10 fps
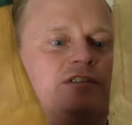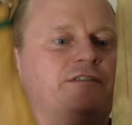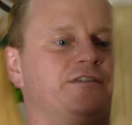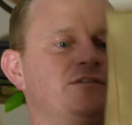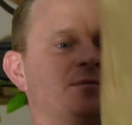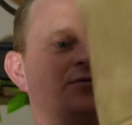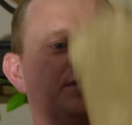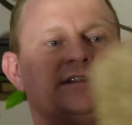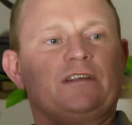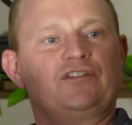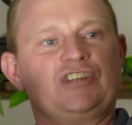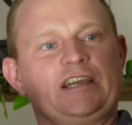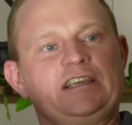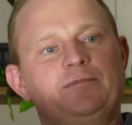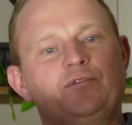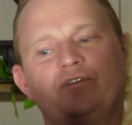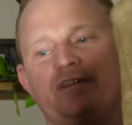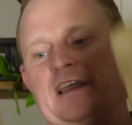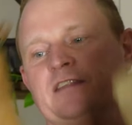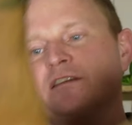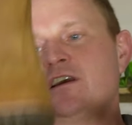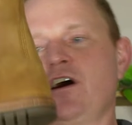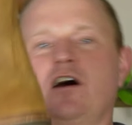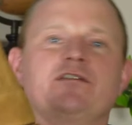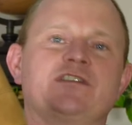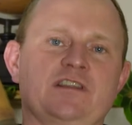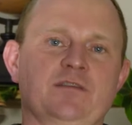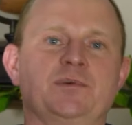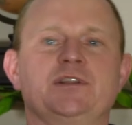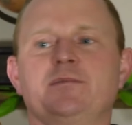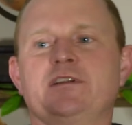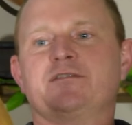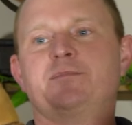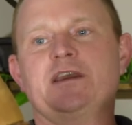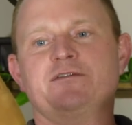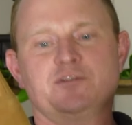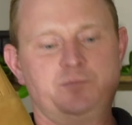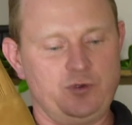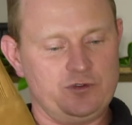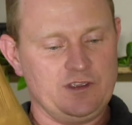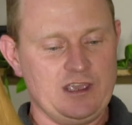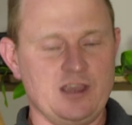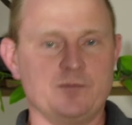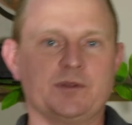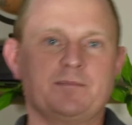difference between this chunky boot and obviously the minimalist barefoot boot. But